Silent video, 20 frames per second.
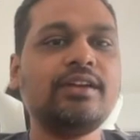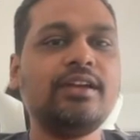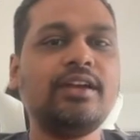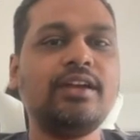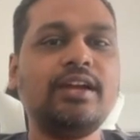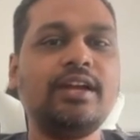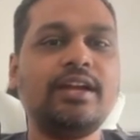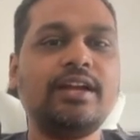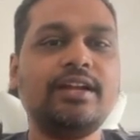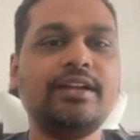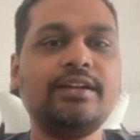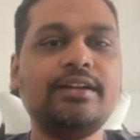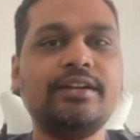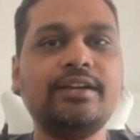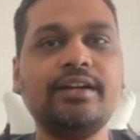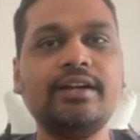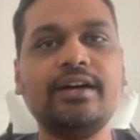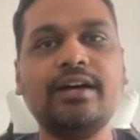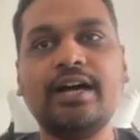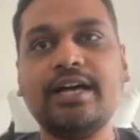and
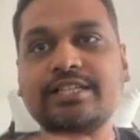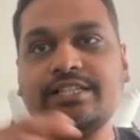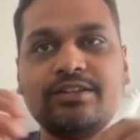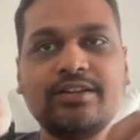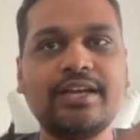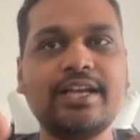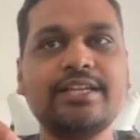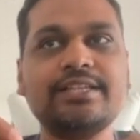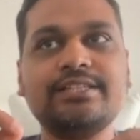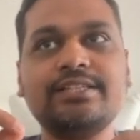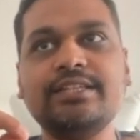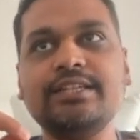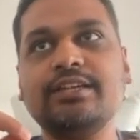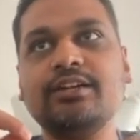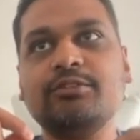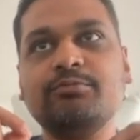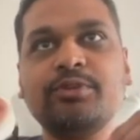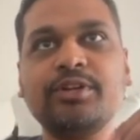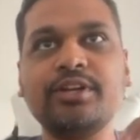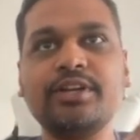uh, as long as the
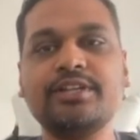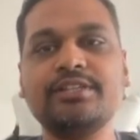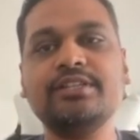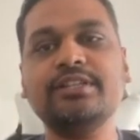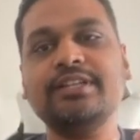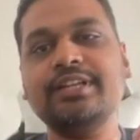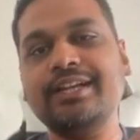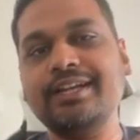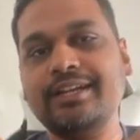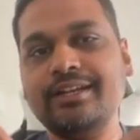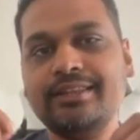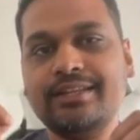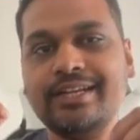configuration the,